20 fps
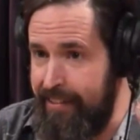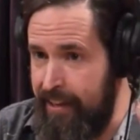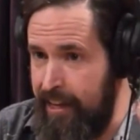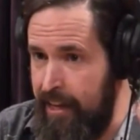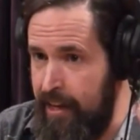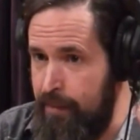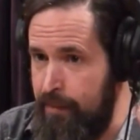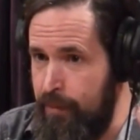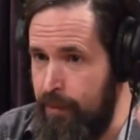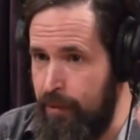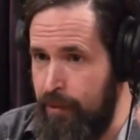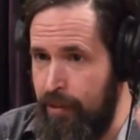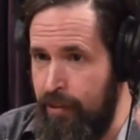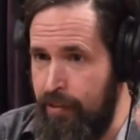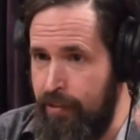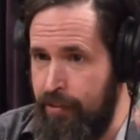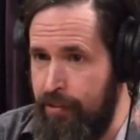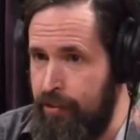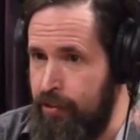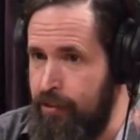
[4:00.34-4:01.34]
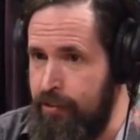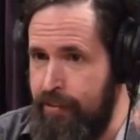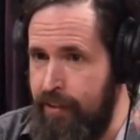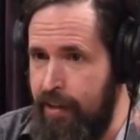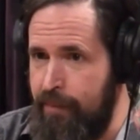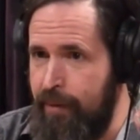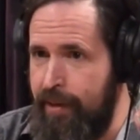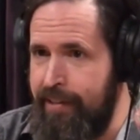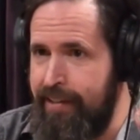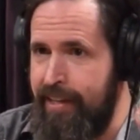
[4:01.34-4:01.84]
time or the third
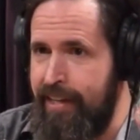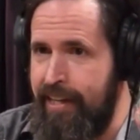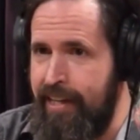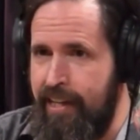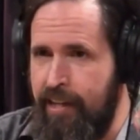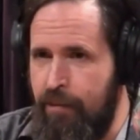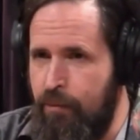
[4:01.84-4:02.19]
time I did it,